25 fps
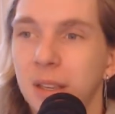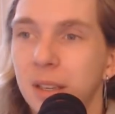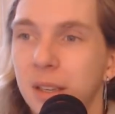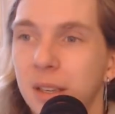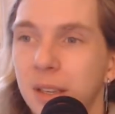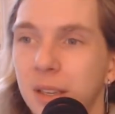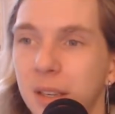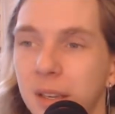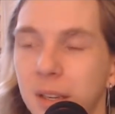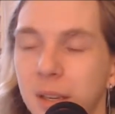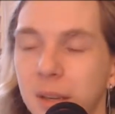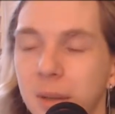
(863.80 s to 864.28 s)

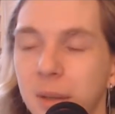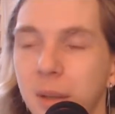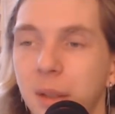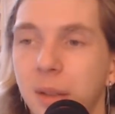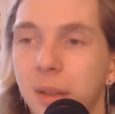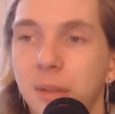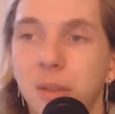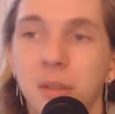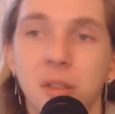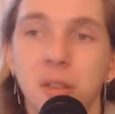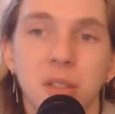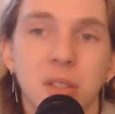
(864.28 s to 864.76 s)

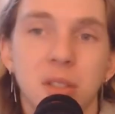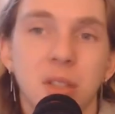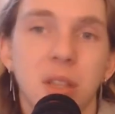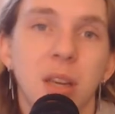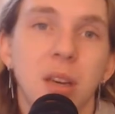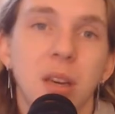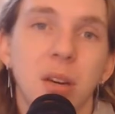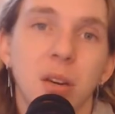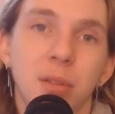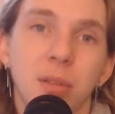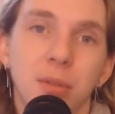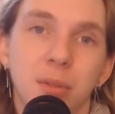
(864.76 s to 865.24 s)
the
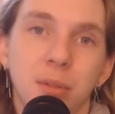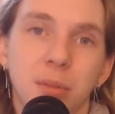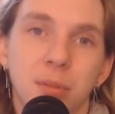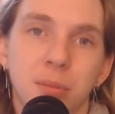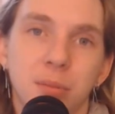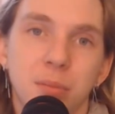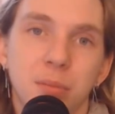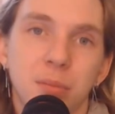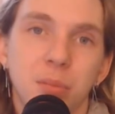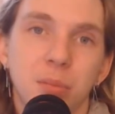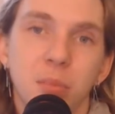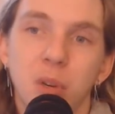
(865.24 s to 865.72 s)
state of
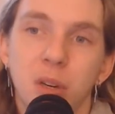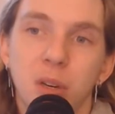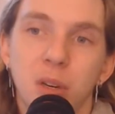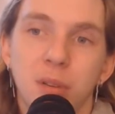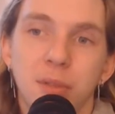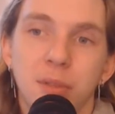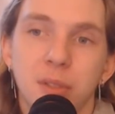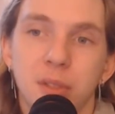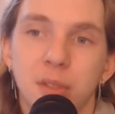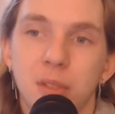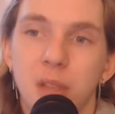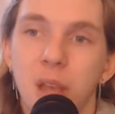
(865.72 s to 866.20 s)

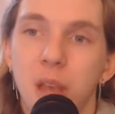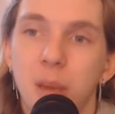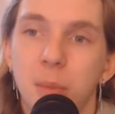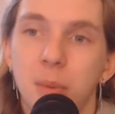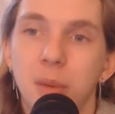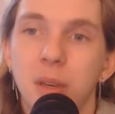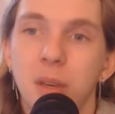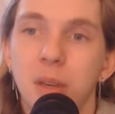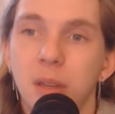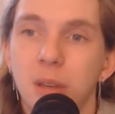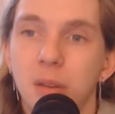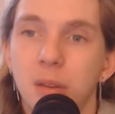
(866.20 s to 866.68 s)
whatever's
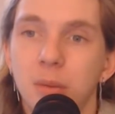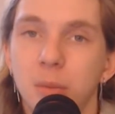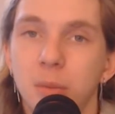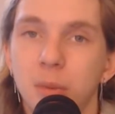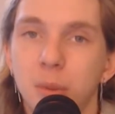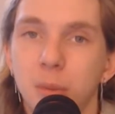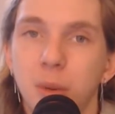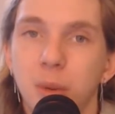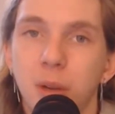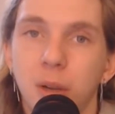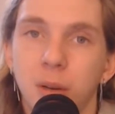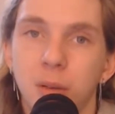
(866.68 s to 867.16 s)
happening
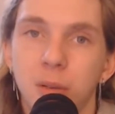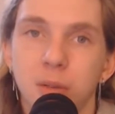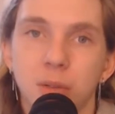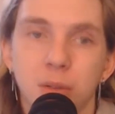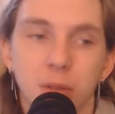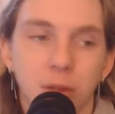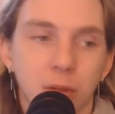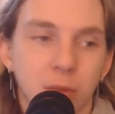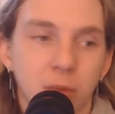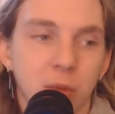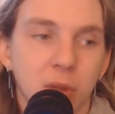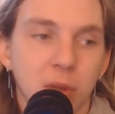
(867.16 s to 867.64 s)
with
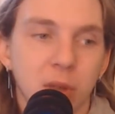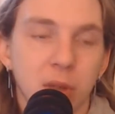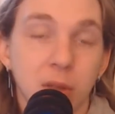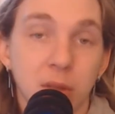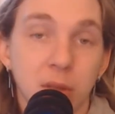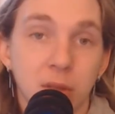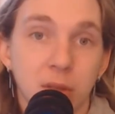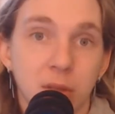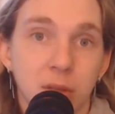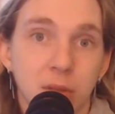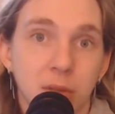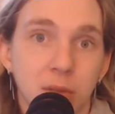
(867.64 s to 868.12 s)
Microsoft,
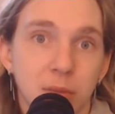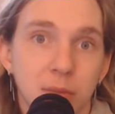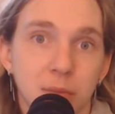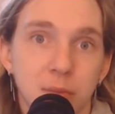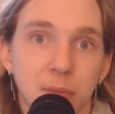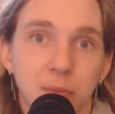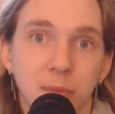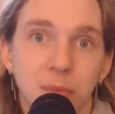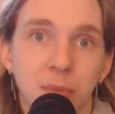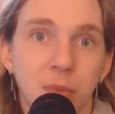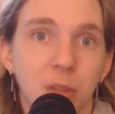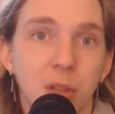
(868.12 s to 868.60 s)
because
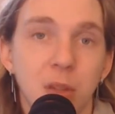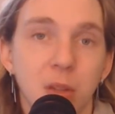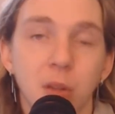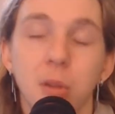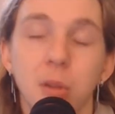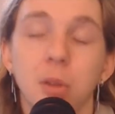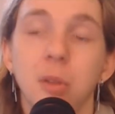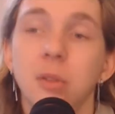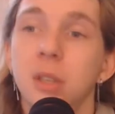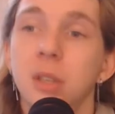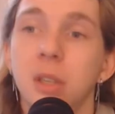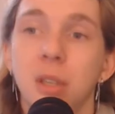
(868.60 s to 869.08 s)
you're
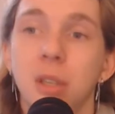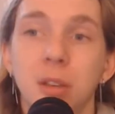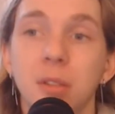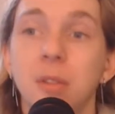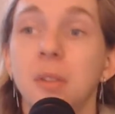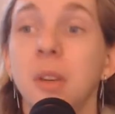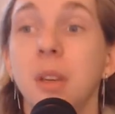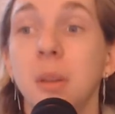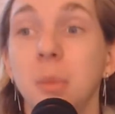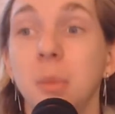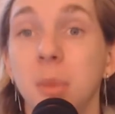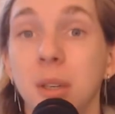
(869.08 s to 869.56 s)
losing your
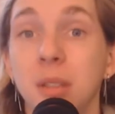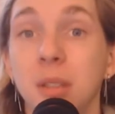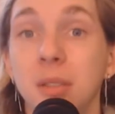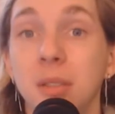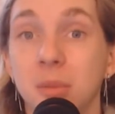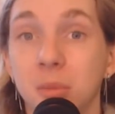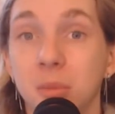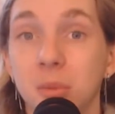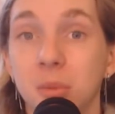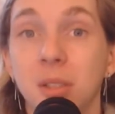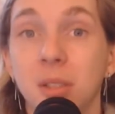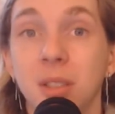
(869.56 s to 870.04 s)
fan
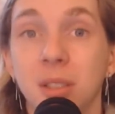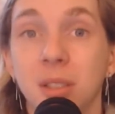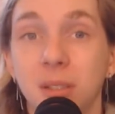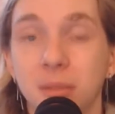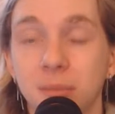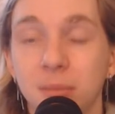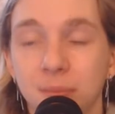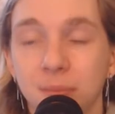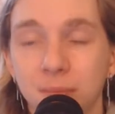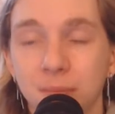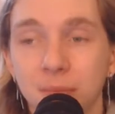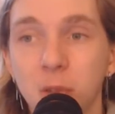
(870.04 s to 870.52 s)
base, really.
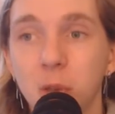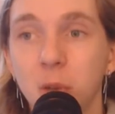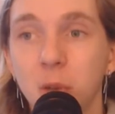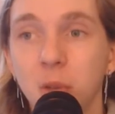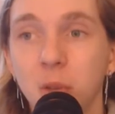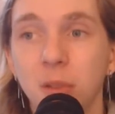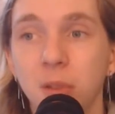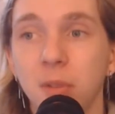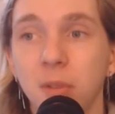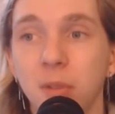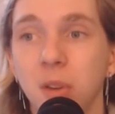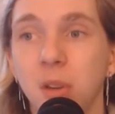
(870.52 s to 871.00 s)

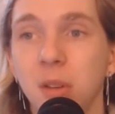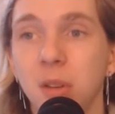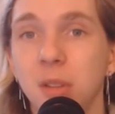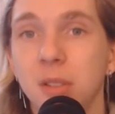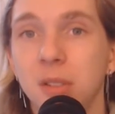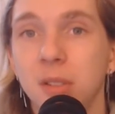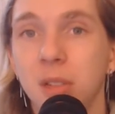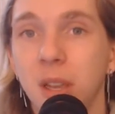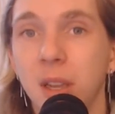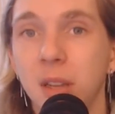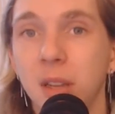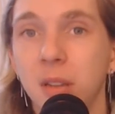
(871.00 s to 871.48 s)
All you've got
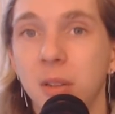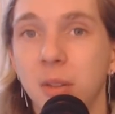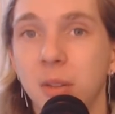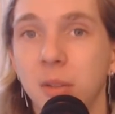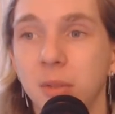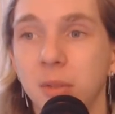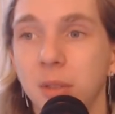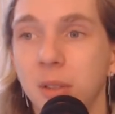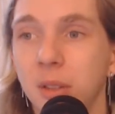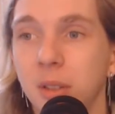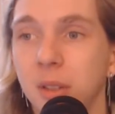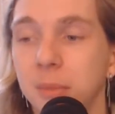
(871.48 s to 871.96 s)
is
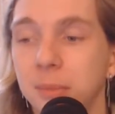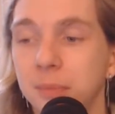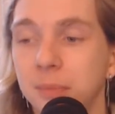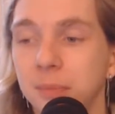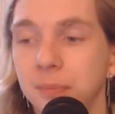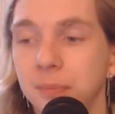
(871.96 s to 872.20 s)
Halo,